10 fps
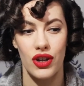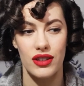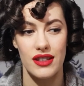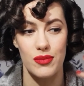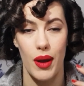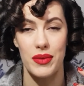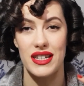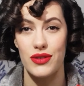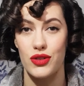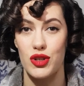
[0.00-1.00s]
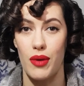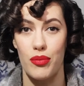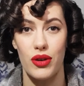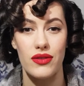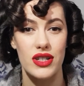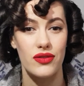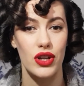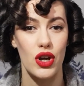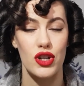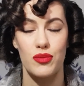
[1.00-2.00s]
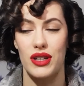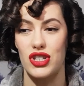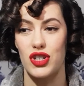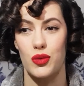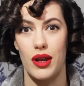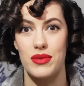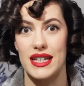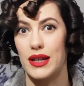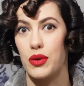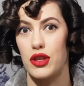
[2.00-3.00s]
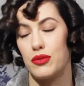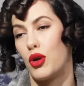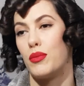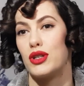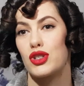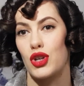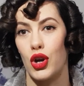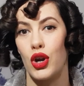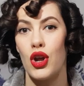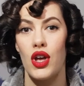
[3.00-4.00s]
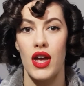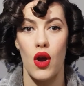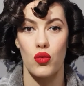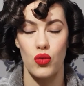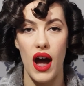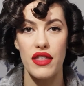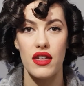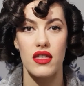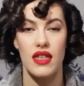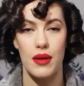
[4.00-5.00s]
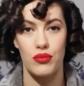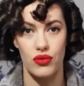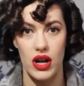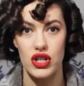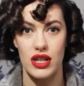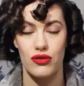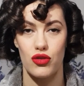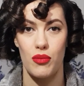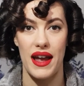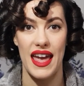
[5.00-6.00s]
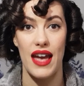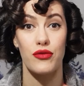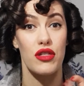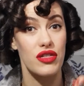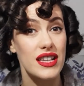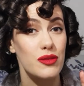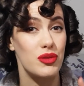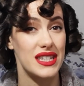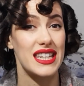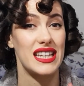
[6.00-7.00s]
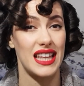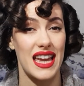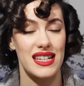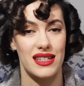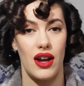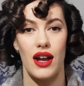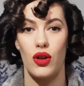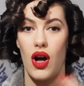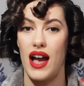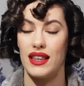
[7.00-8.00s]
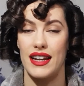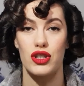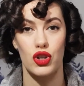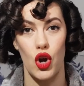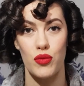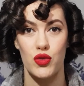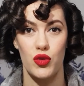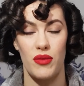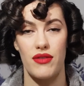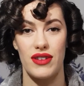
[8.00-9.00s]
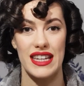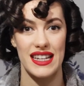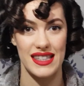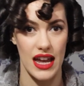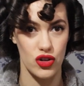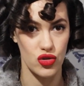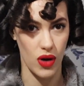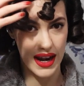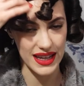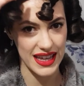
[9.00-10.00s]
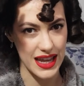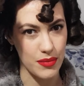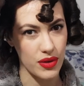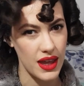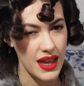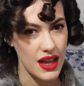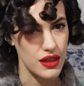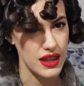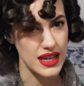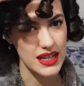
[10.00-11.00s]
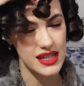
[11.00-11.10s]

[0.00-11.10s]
this might be different to my previous videos, but it's just what I'm dealing with at the moment. So rather than brushing through my hair for this particular hairstyle, I like to comb through with my fingers and try and keep these